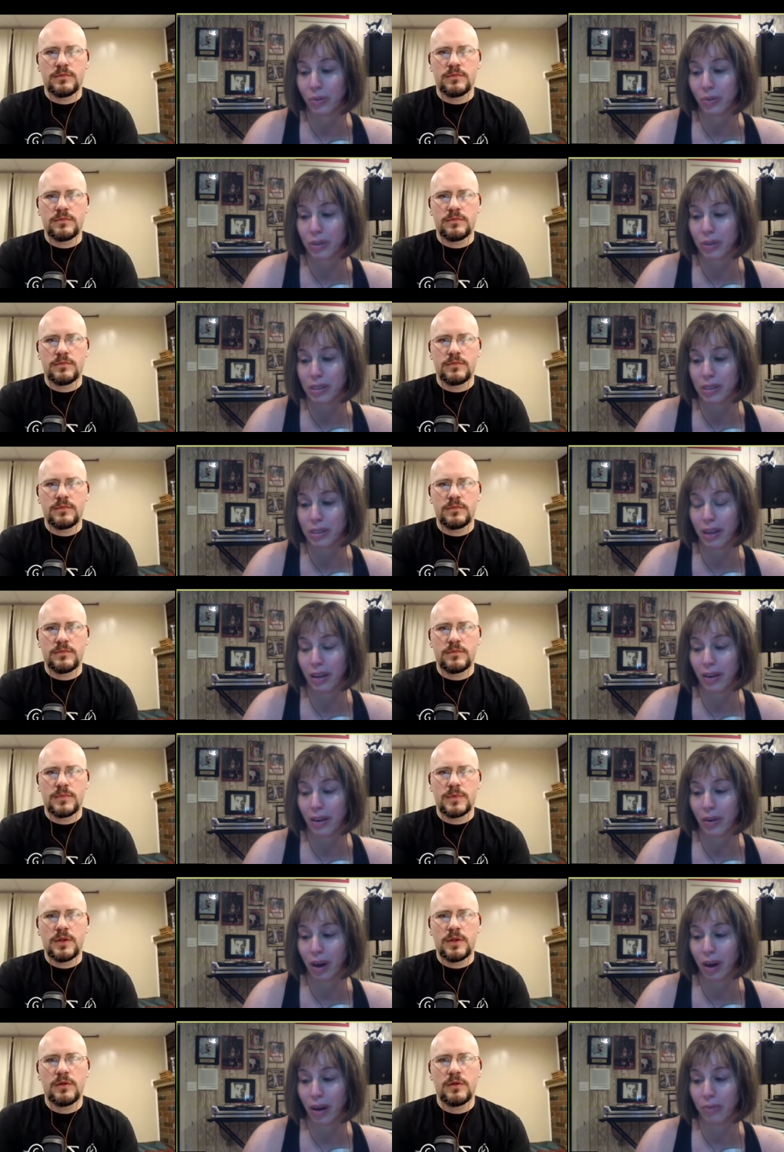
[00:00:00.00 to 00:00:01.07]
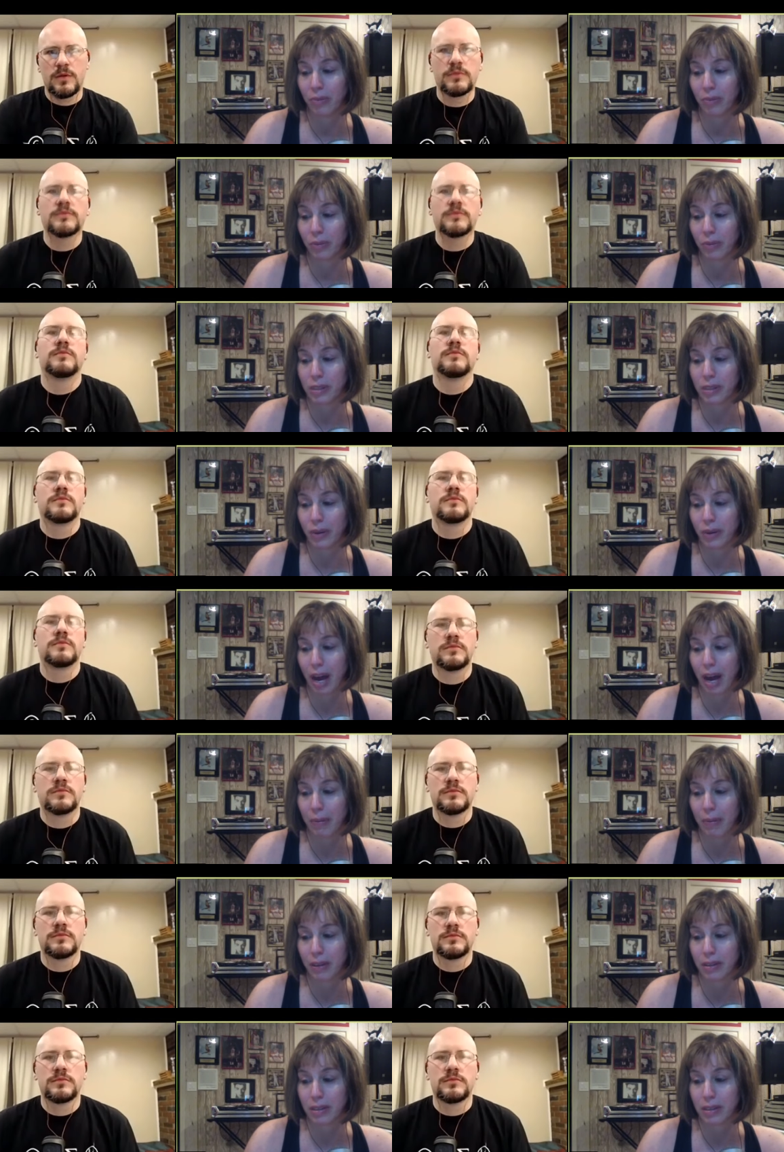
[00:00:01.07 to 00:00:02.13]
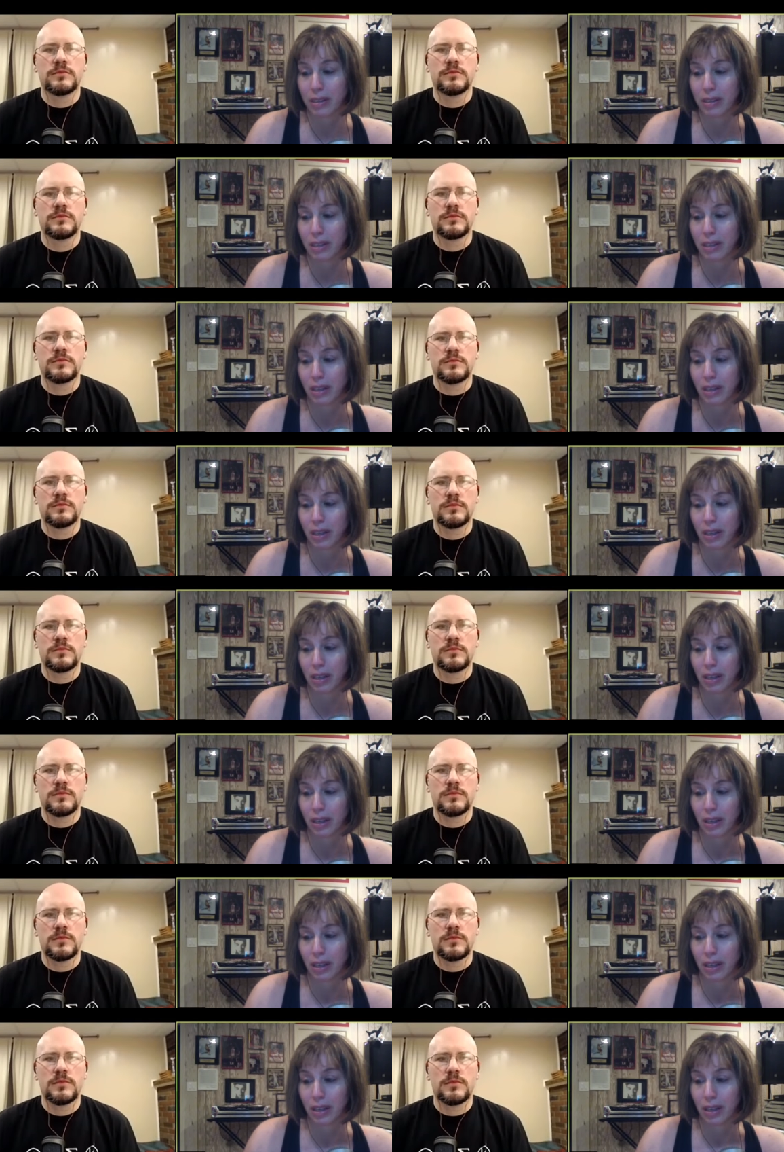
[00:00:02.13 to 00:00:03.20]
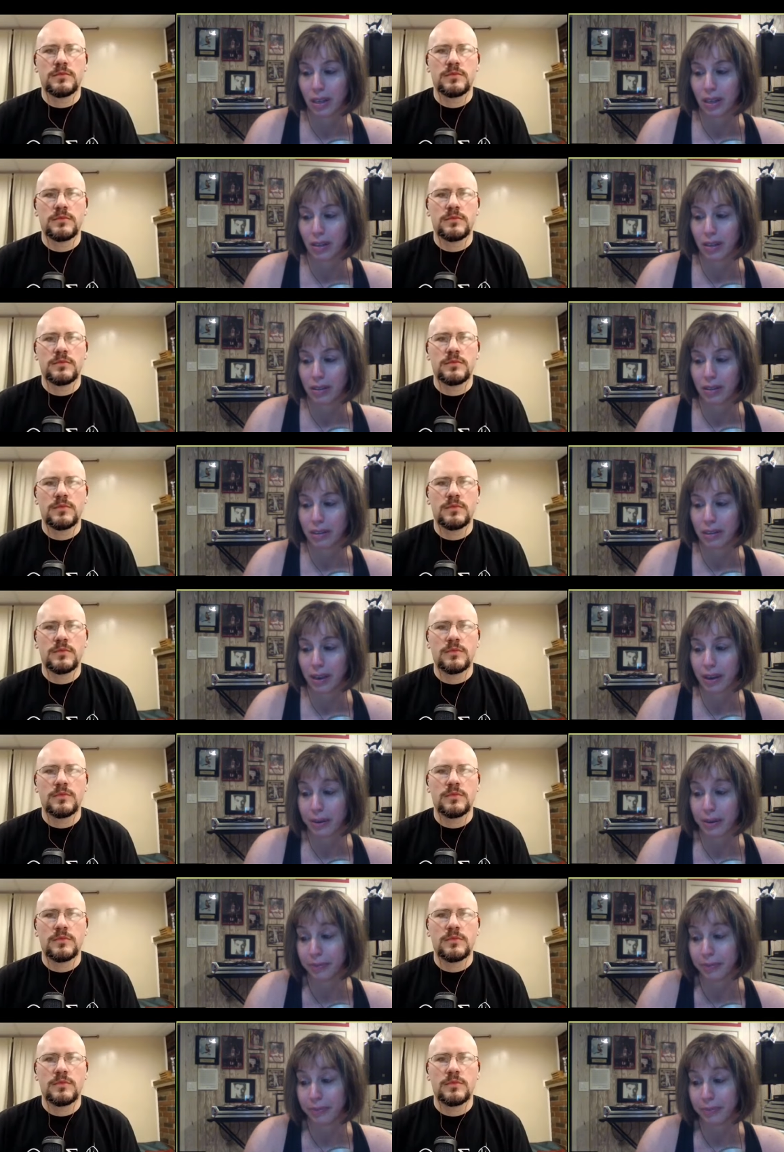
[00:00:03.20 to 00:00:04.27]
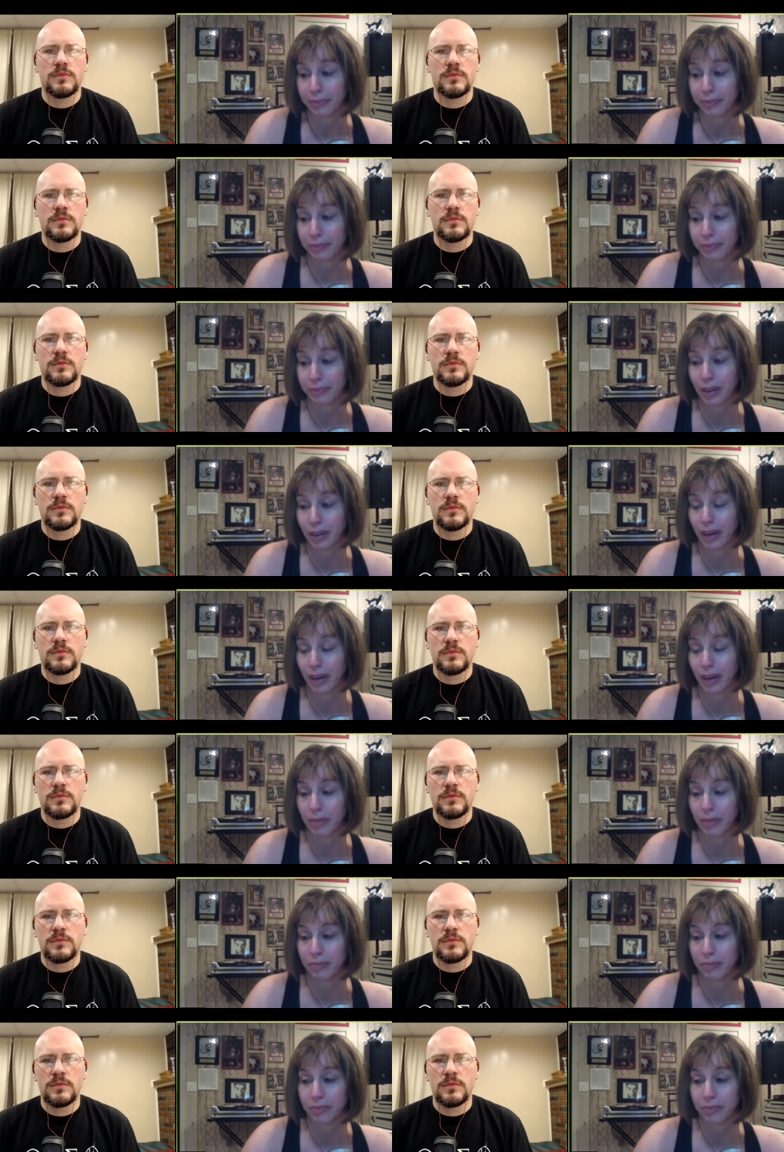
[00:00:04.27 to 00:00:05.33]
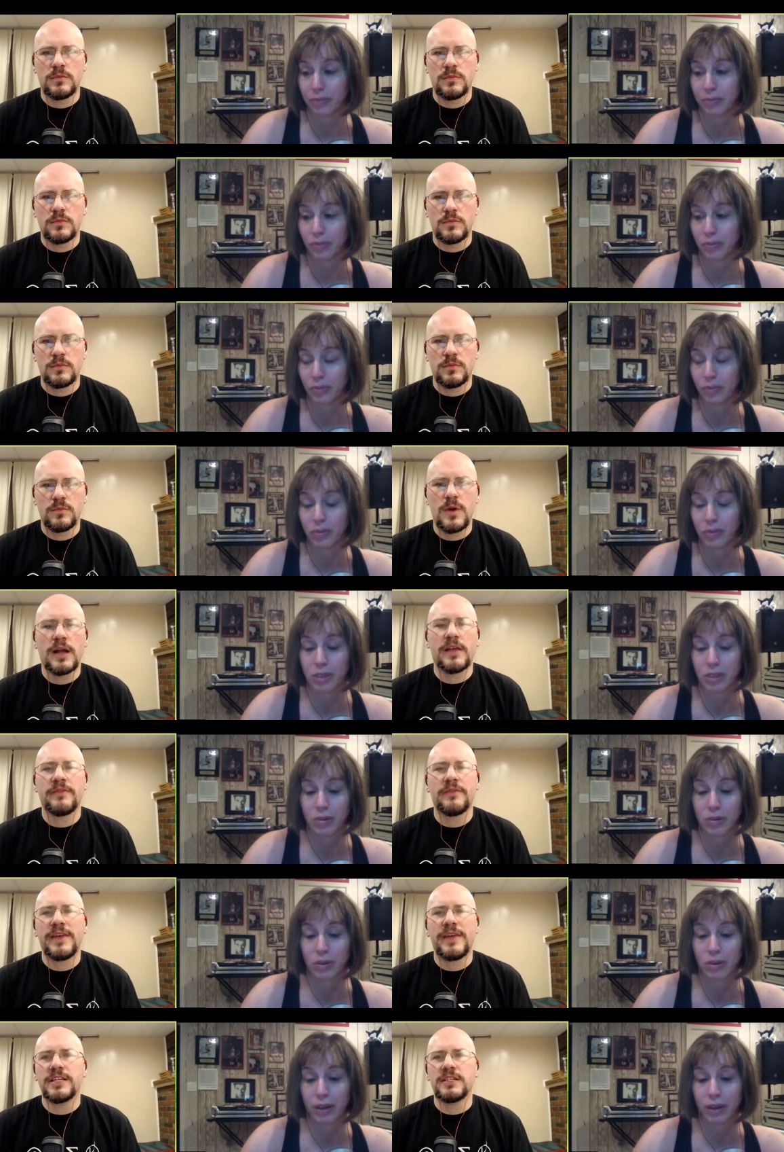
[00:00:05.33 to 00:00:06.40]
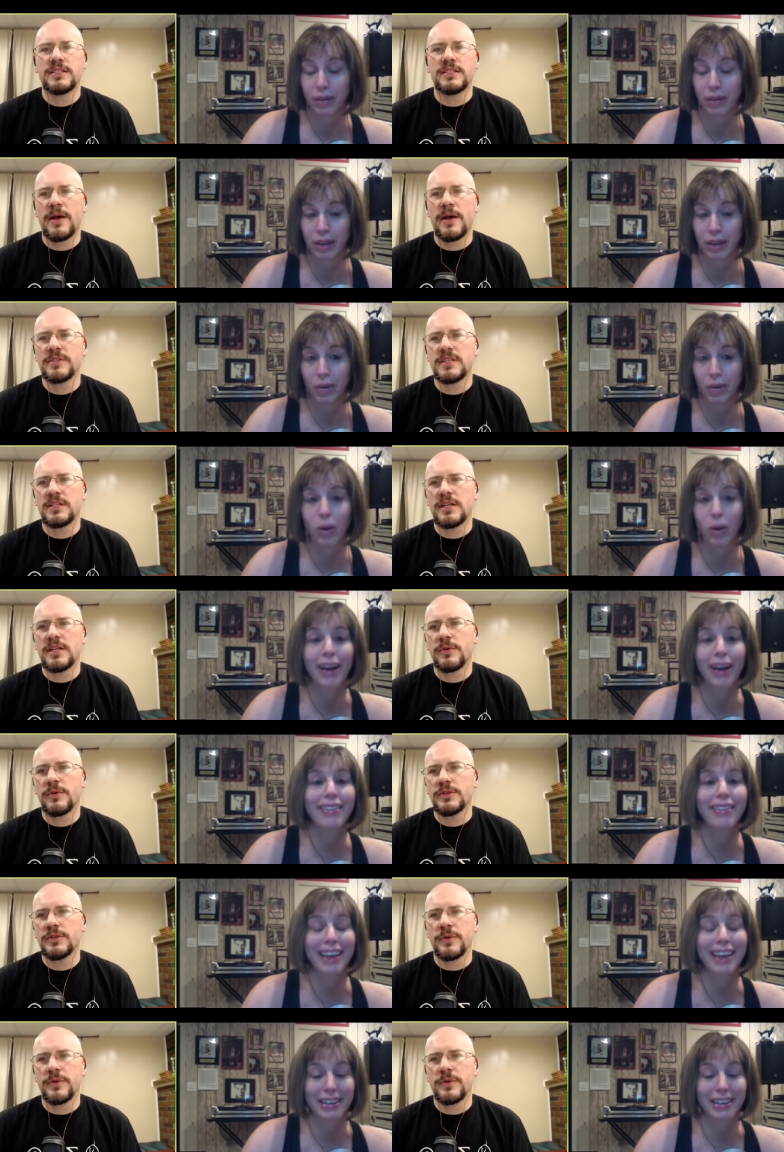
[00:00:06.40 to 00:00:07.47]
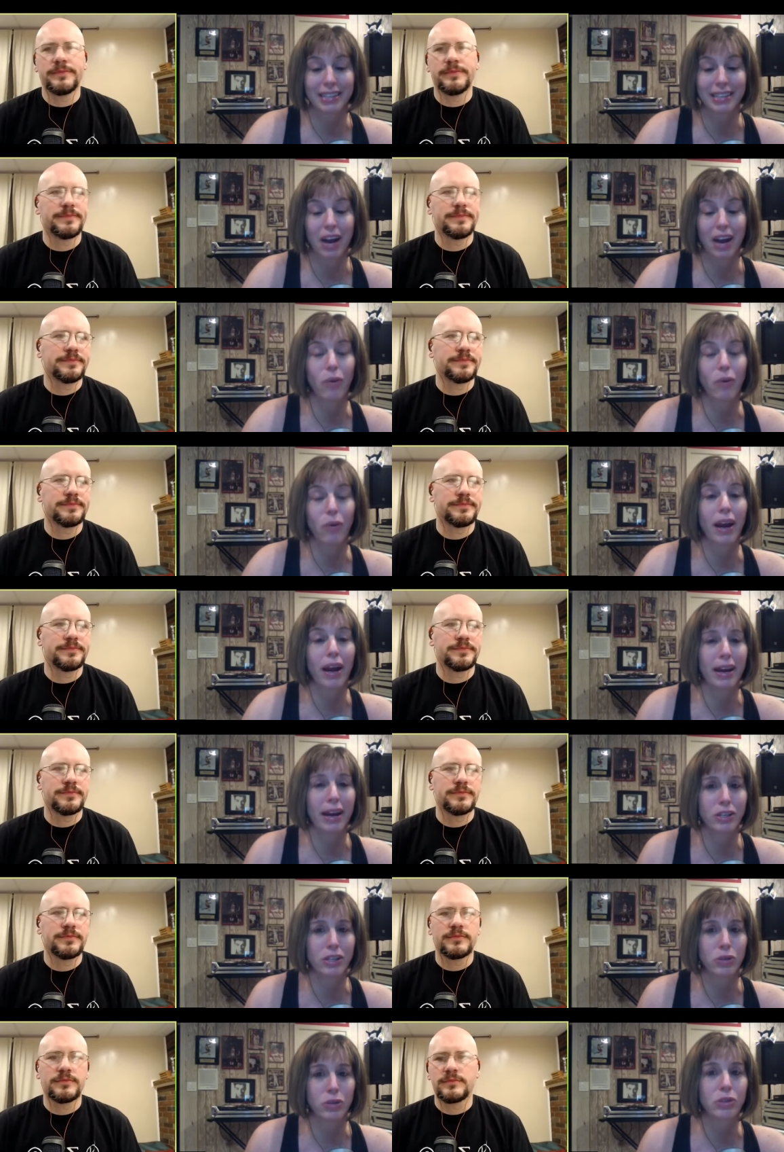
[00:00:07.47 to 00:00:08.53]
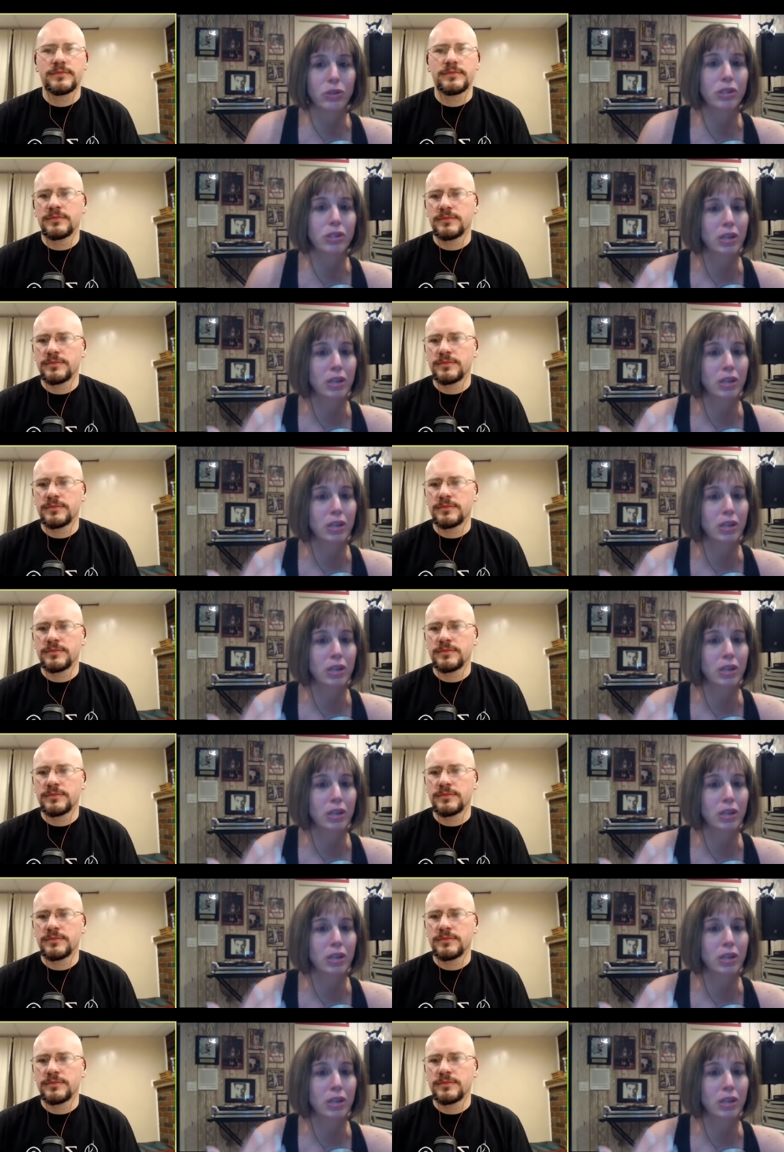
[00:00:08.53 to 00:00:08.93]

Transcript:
Speaker 1: see. We'll see what happens. So, I don't know.
Speaker 2: Rock of Ages. That was the
Speaker 1: Rock of Ages. Yeah, Rock of Ages was.